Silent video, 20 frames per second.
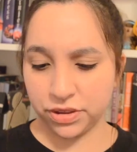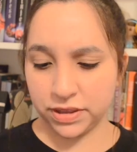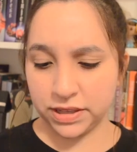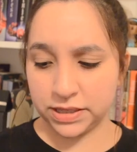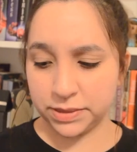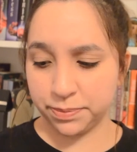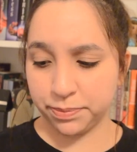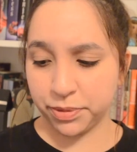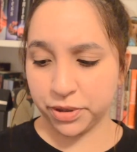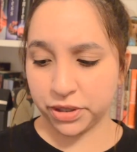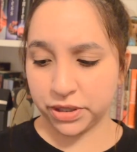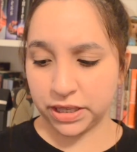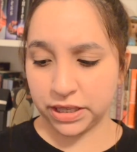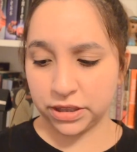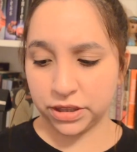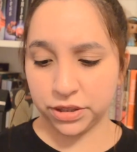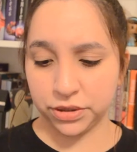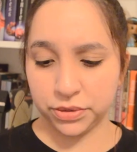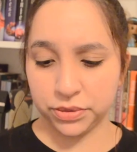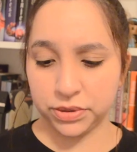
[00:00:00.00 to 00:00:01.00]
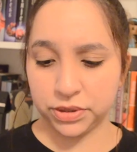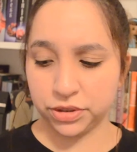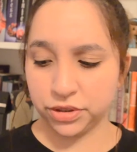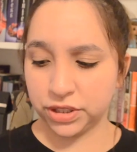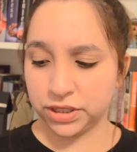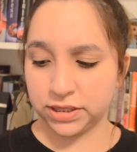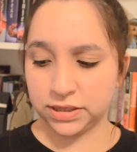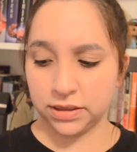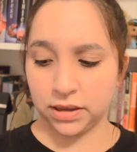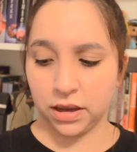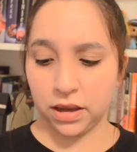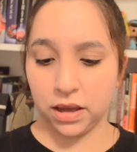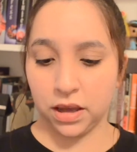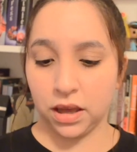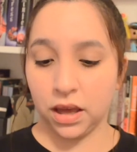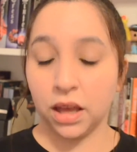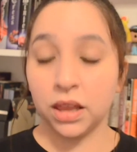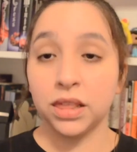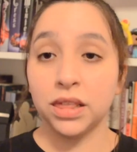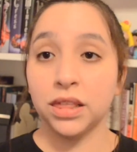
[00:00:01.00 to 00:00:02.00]
This book includes just
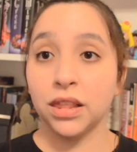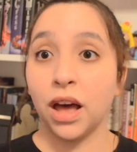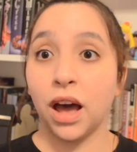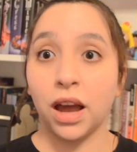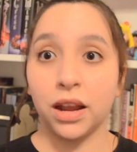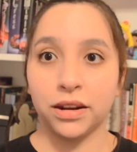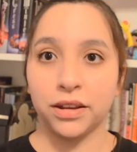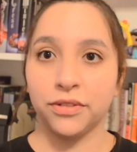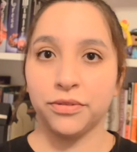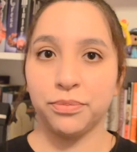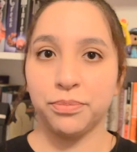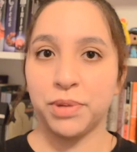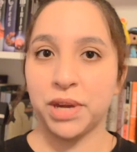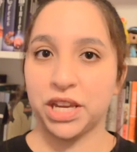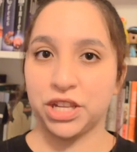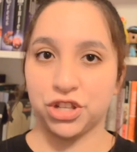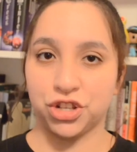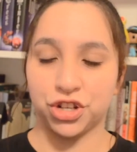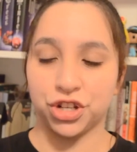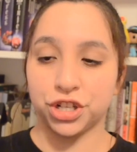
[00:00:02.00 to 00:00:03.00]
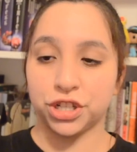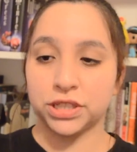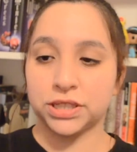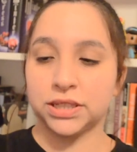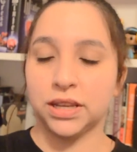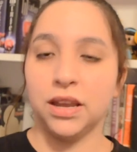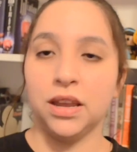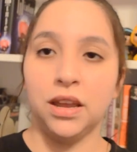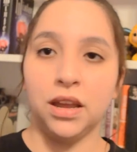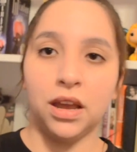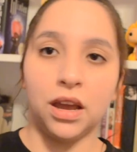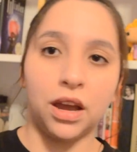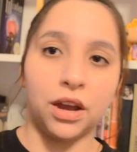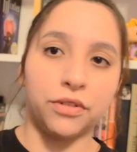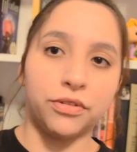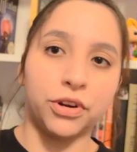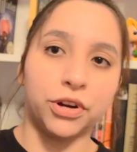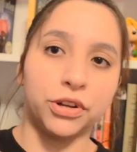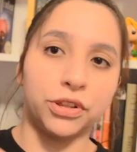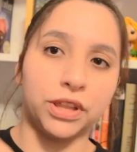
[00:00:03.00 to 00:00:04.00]
a lot of pictures
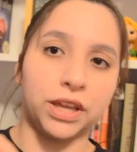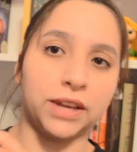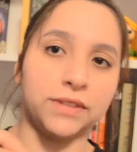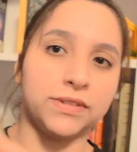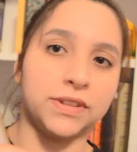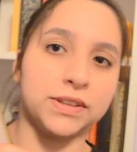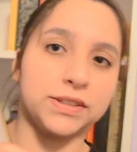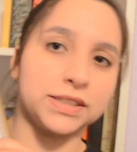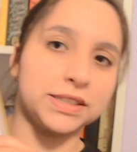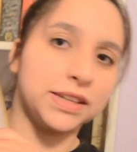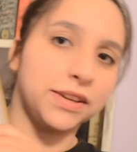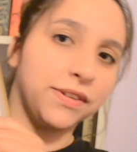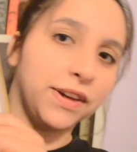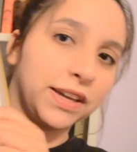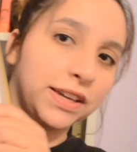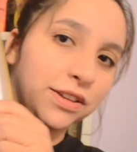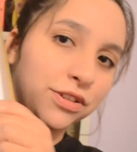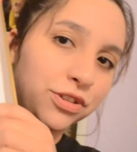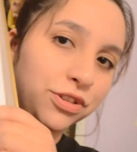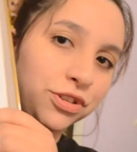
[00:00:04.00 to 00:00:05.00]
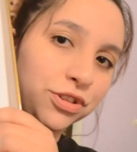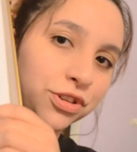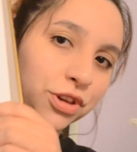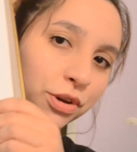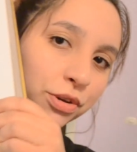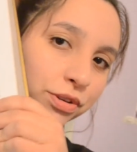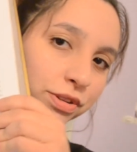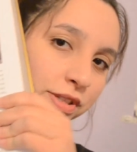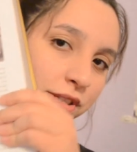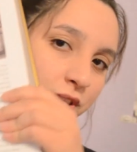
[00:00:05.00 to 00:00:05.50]
of her life. Let's see if I can show you